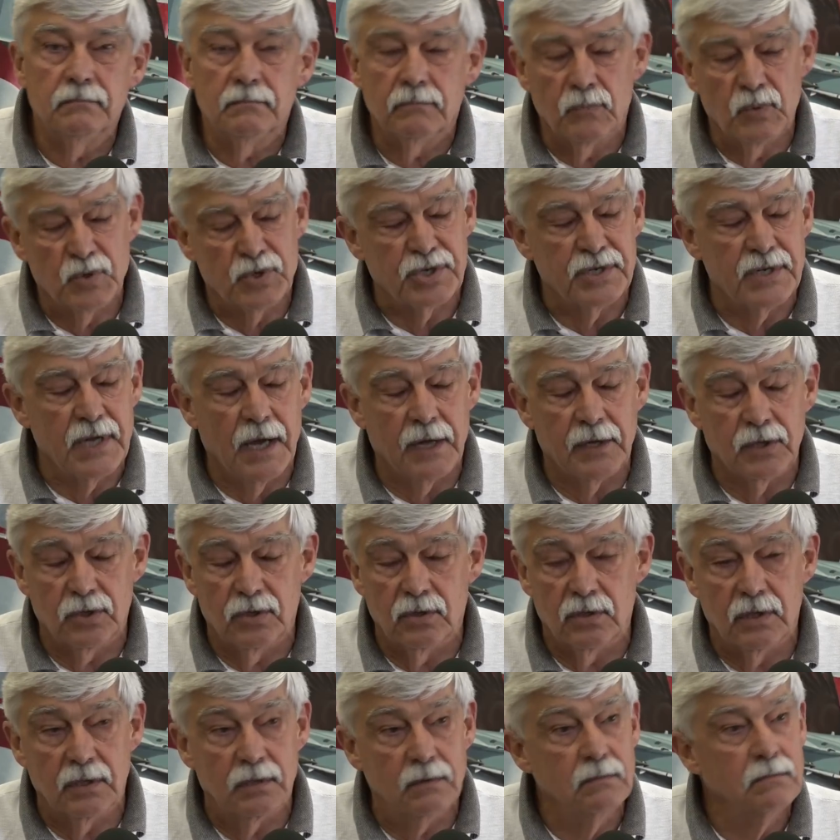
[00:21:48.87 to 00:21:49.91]
was not
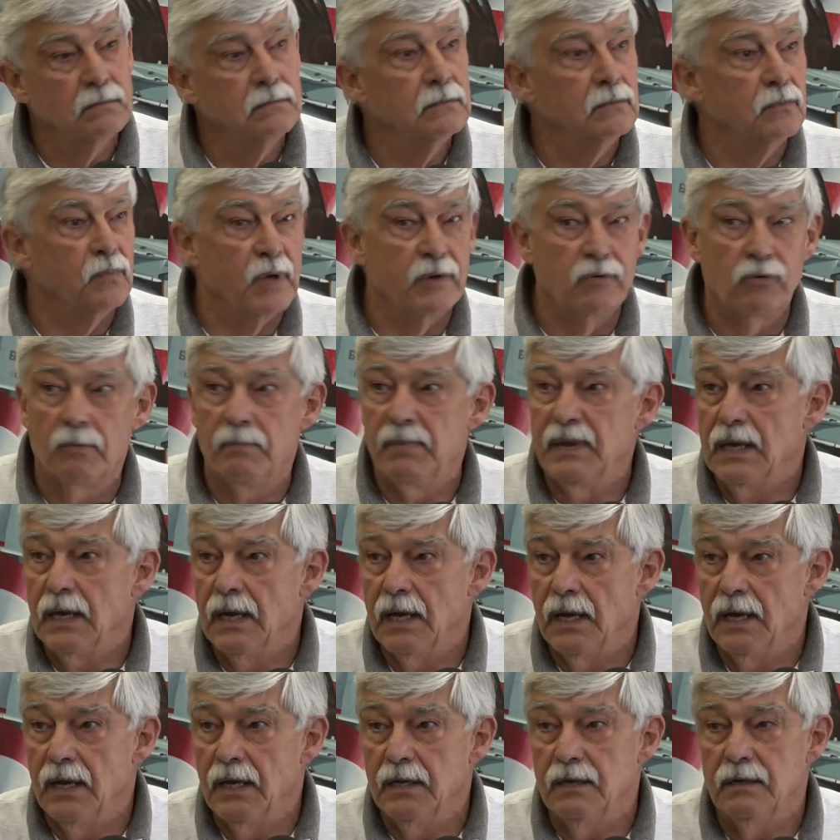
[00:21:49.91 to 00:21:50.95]
good. We were
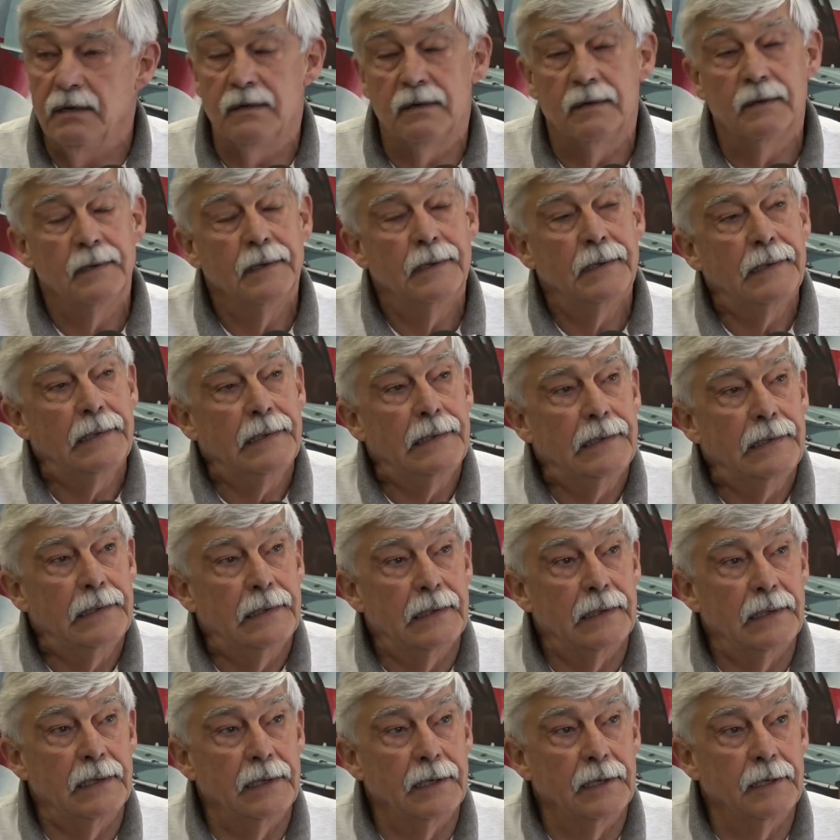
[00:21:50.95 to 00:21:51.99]
behind,
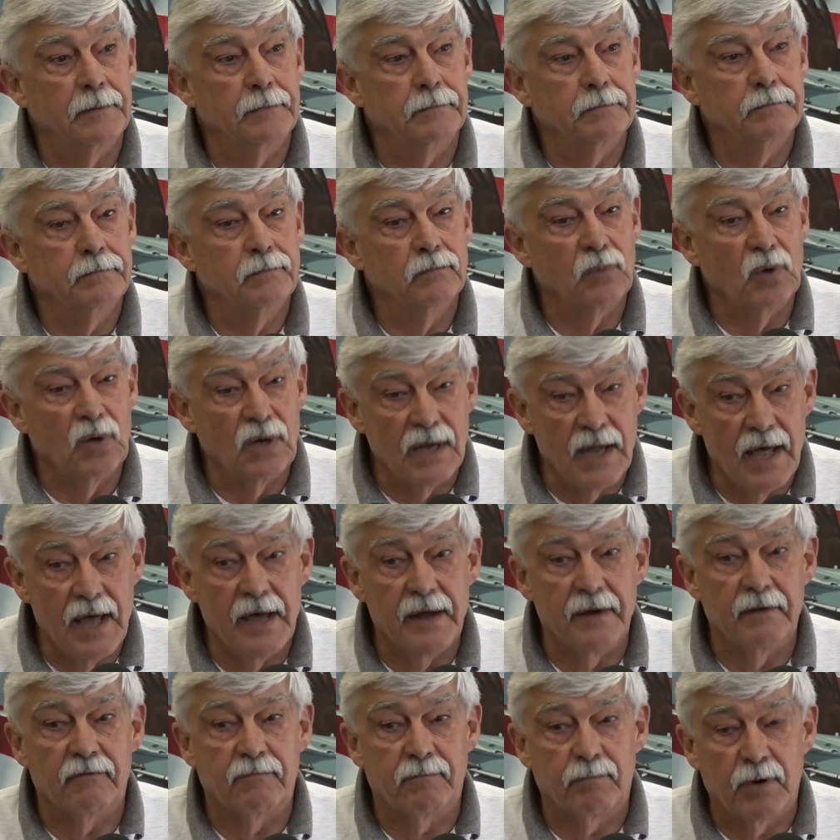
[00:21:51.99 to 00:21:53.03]
a
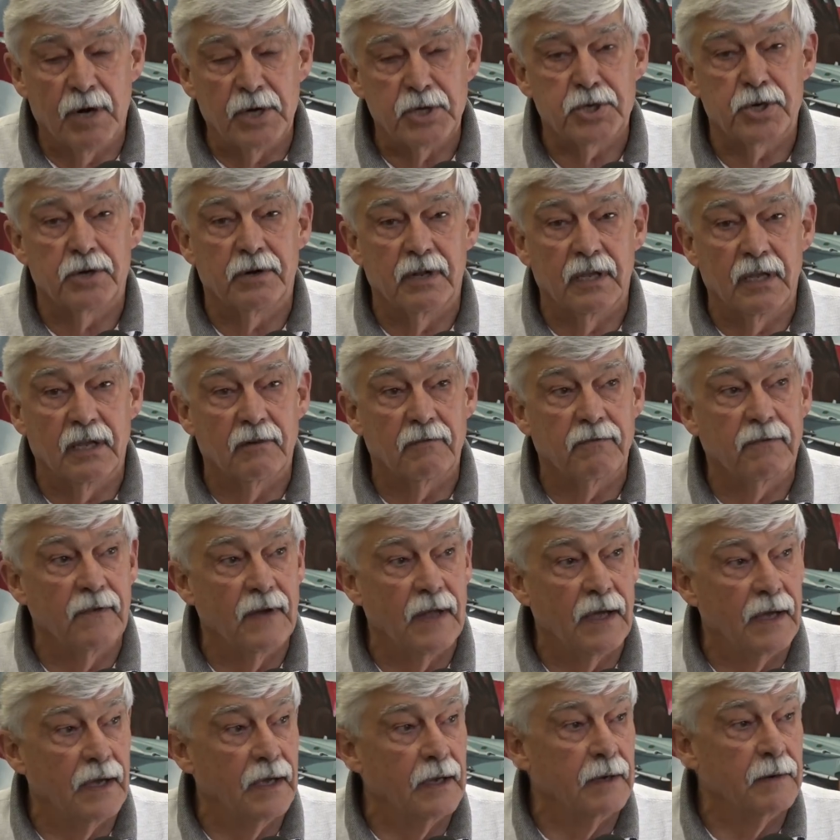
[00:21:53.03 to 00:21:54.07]
lot of pressure to get
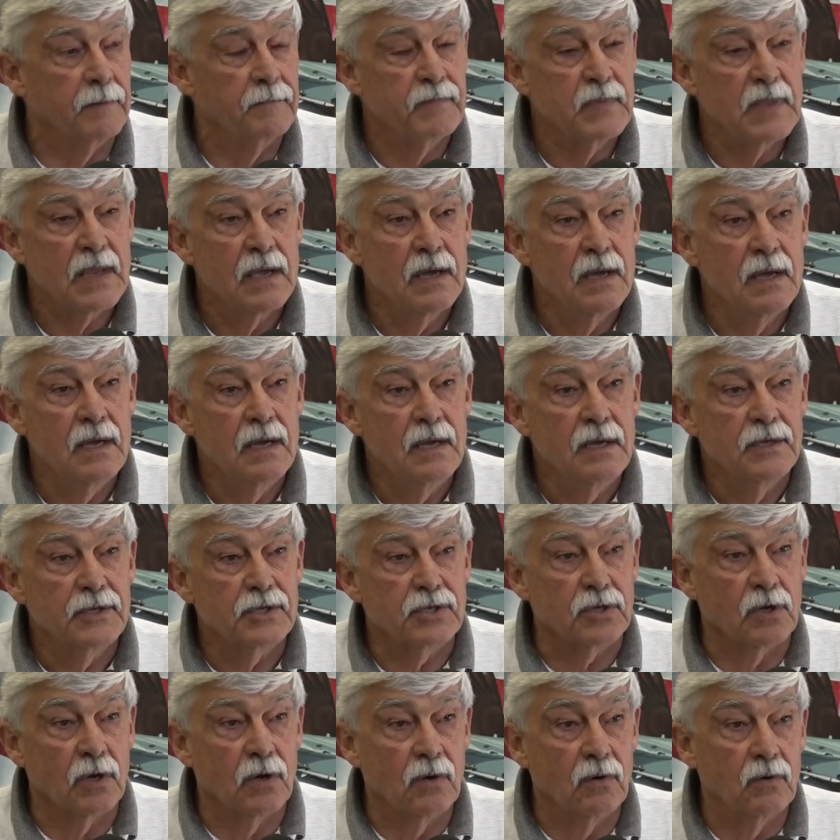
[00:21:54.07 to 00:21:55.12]
flying.
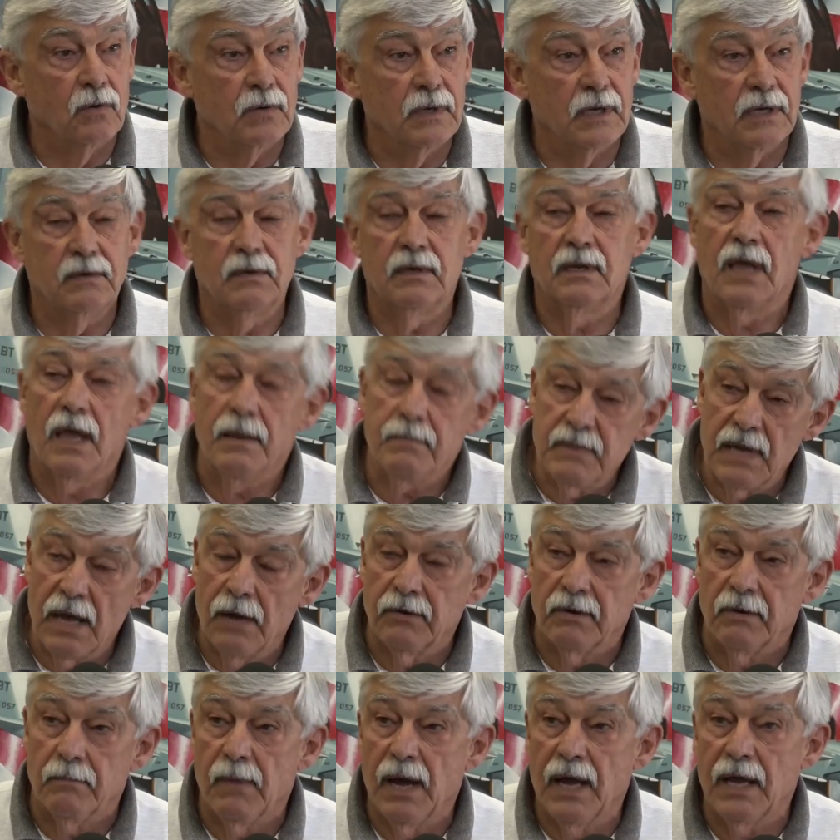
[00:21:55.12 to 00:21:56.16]
So it came
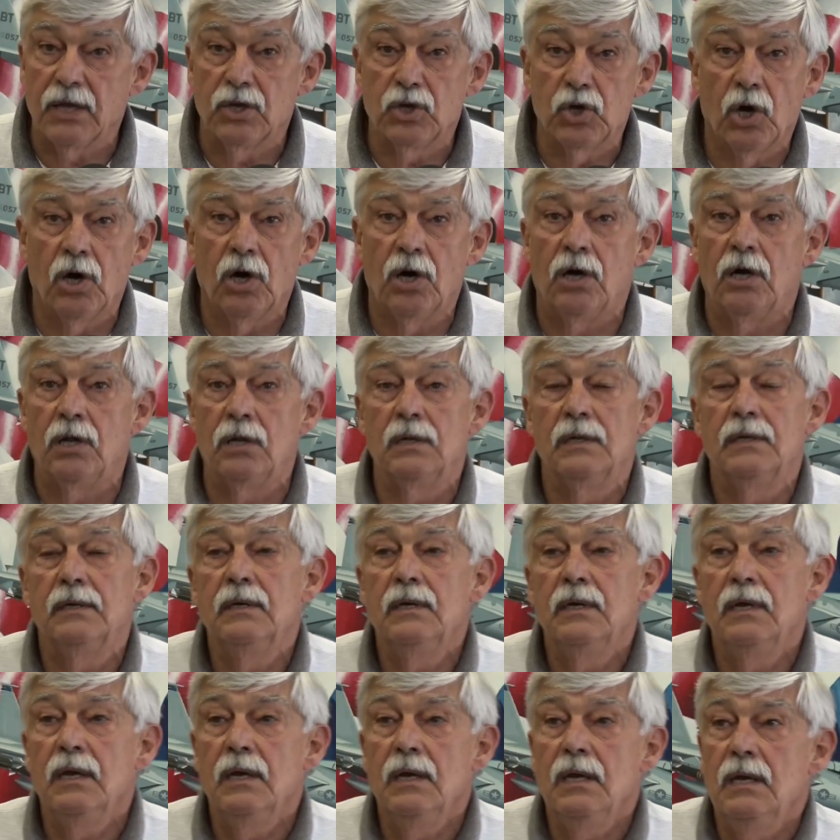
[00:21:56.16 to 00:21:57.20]
down to my call.
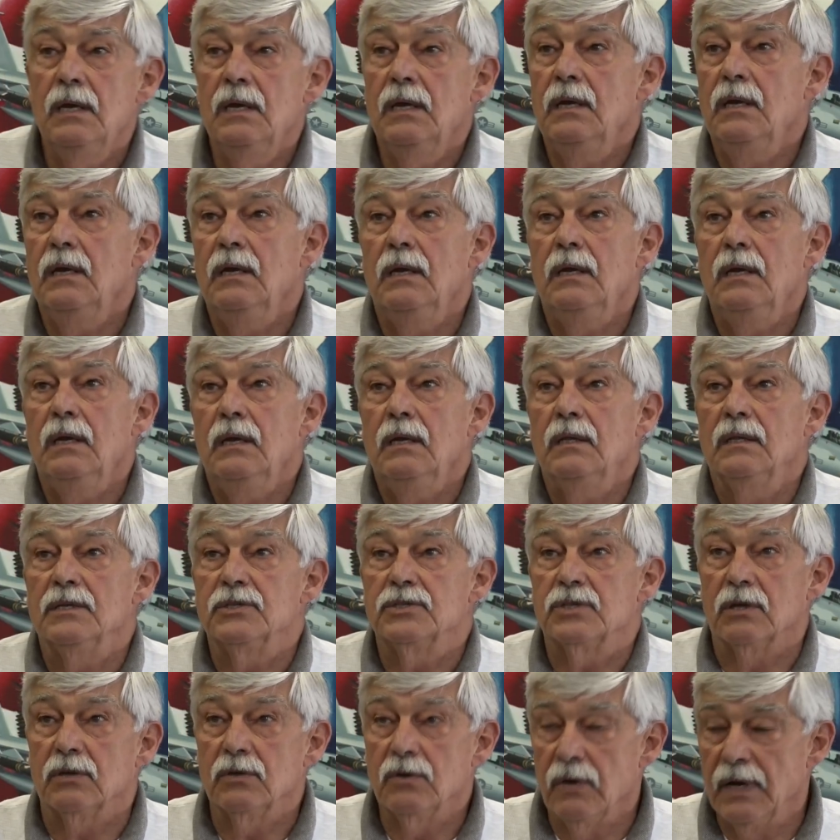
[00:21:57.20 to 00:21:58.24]
They
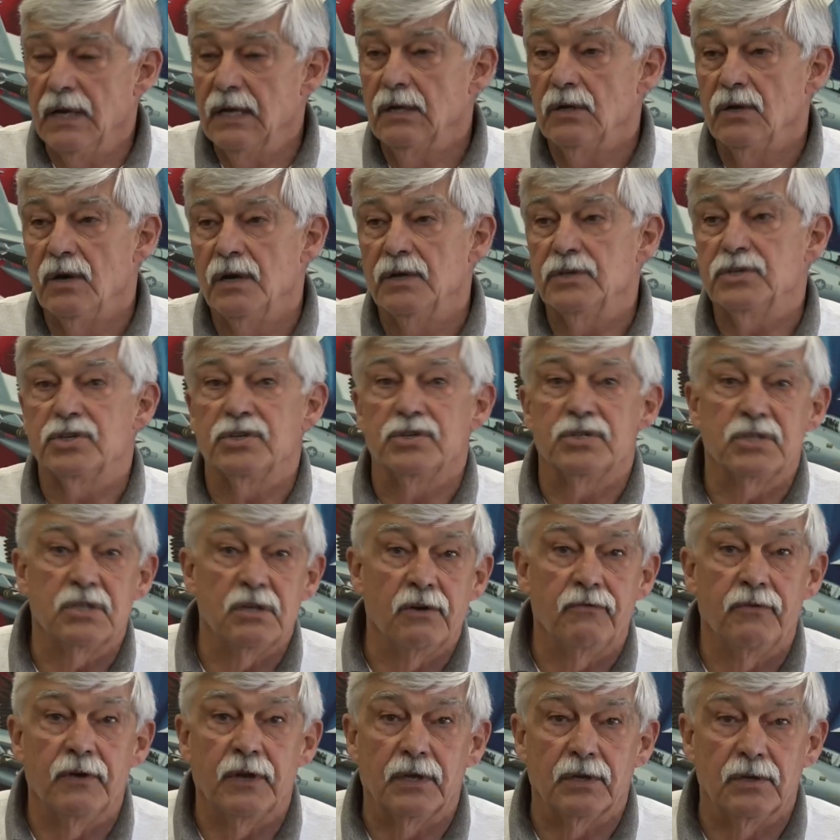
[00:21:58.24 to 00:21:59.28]
said, go ahead and launch and see
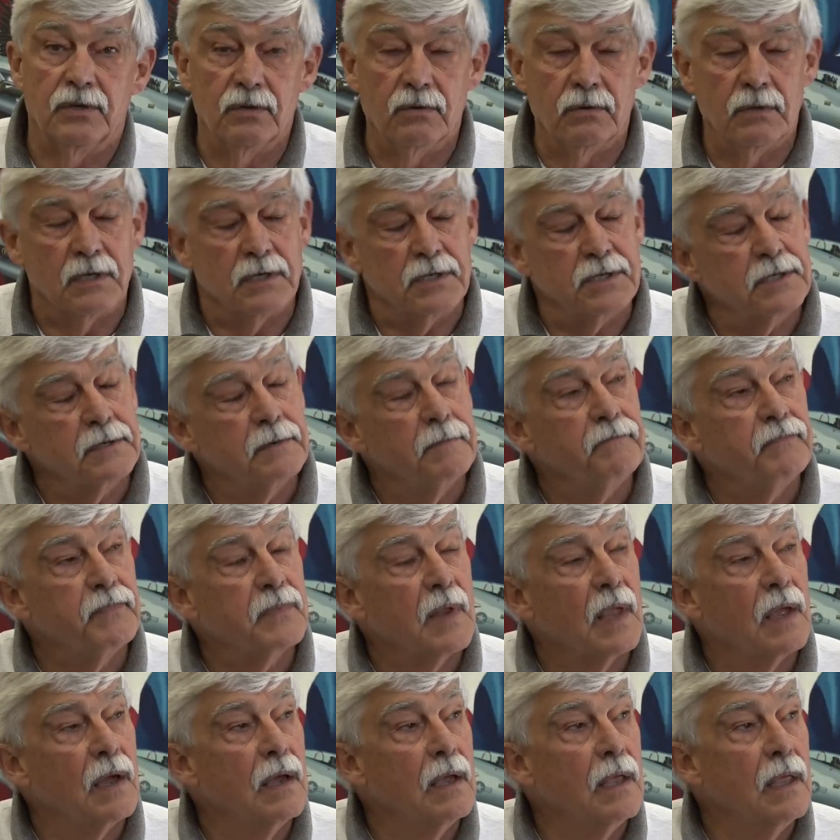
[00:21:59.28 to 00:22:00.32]
if we can do this.
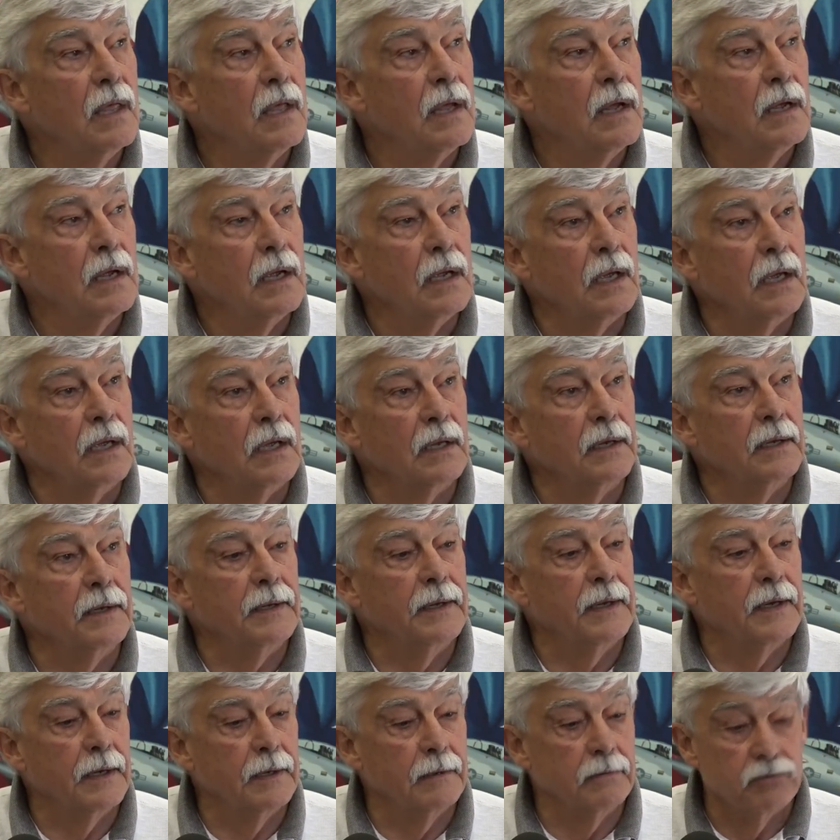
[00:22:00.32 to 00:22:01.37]
And
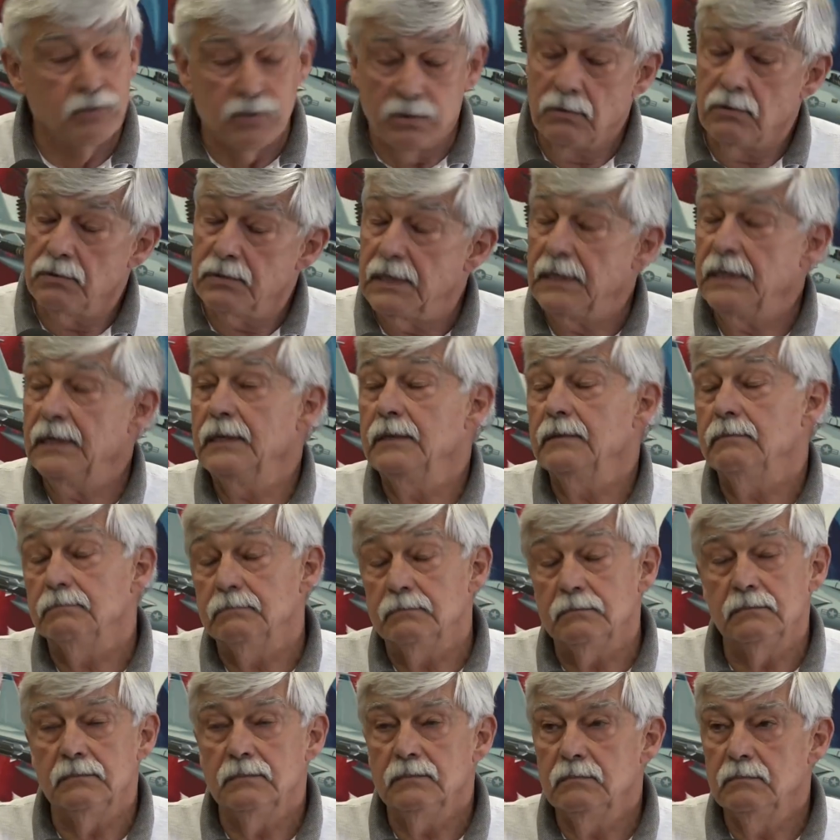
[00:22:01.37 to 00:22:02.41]
so, okay,
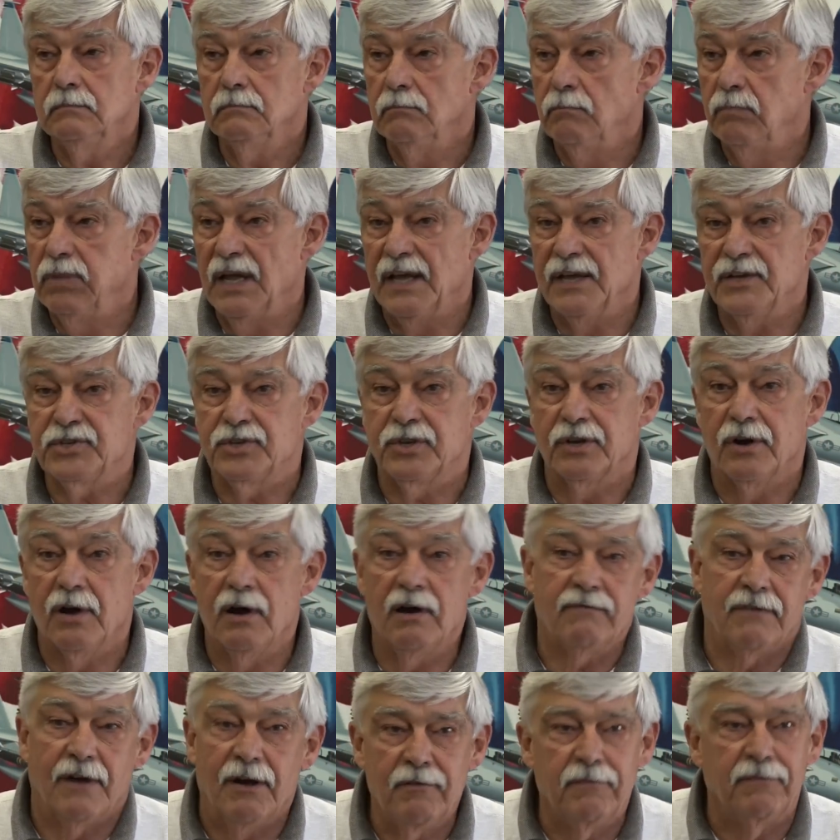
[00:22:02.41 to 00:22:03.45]
blast it
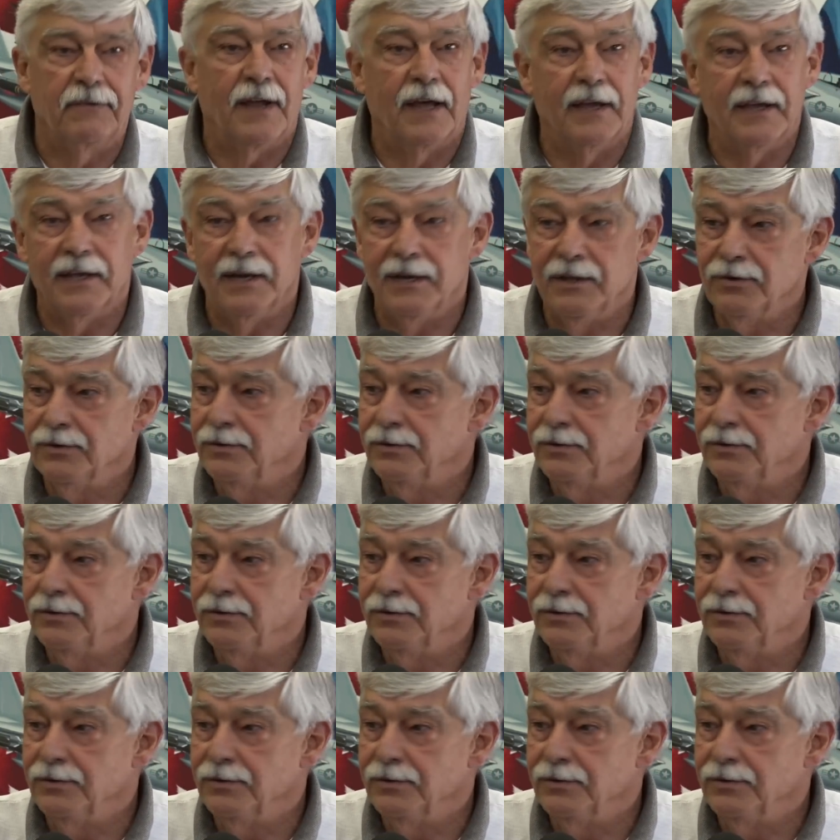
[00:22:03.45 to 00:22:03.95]
off. I'll fly any